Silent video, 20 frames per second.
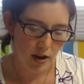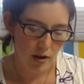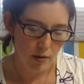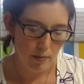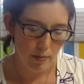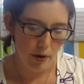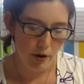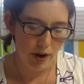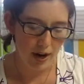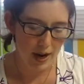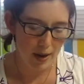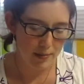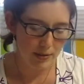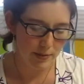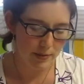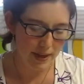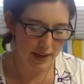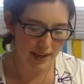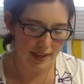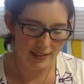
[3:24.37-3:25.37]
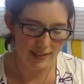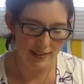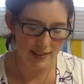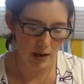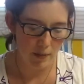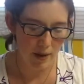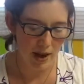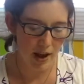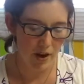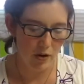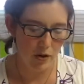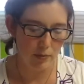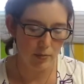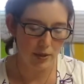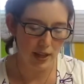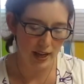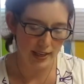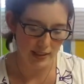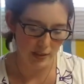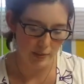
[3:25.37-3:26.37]
perhaps make it somehow
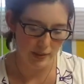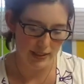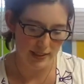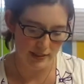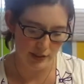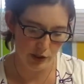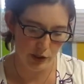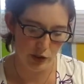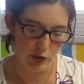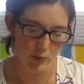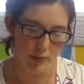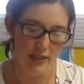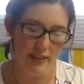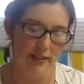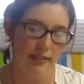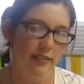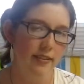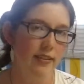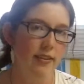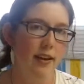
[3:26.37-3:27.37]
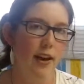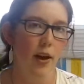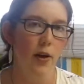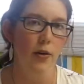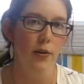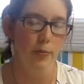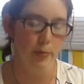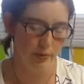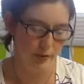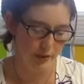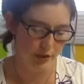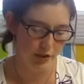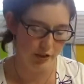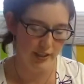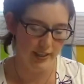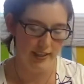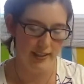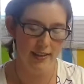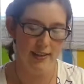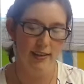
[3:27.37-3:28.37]
apply to me as a human. I would
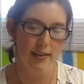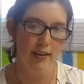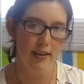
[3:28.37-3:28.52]
appreciate it.